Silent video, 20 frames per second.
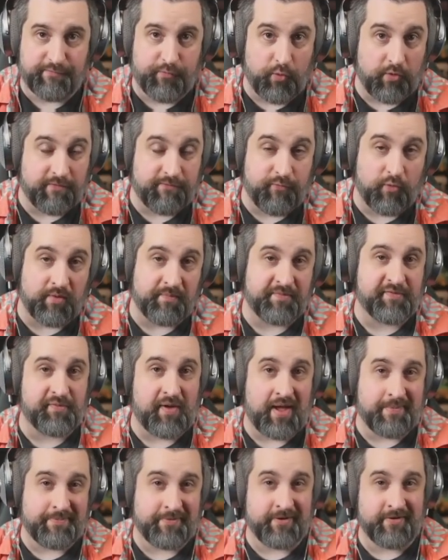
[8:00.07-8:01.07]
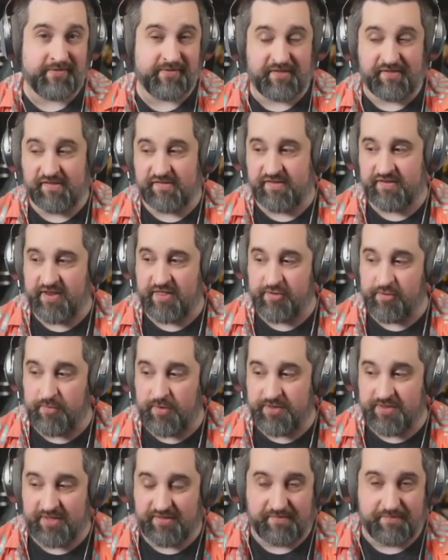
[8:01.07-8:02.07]
4 Form Swapper. This is another
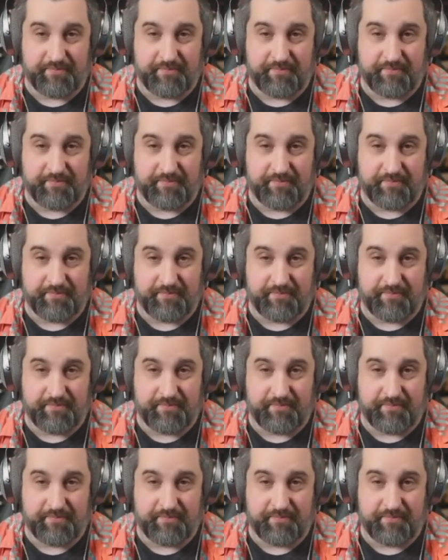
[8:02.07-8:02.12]
one that's